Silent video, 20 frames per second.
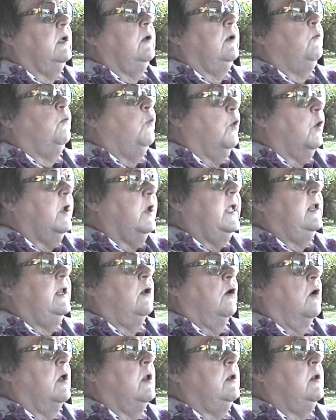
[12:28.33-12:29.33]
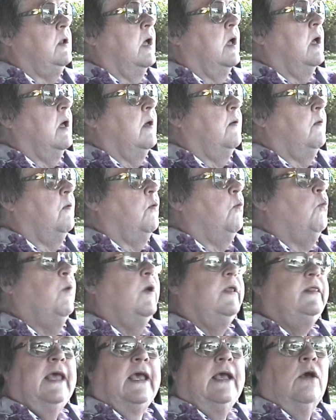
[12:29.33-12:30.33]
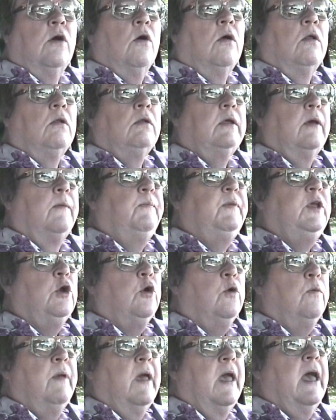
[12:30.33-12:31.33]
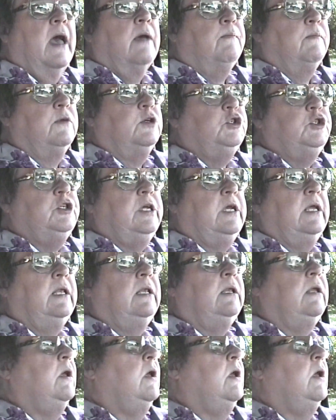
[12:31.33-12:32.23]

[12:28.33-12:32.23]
working on what they called a pure back machine,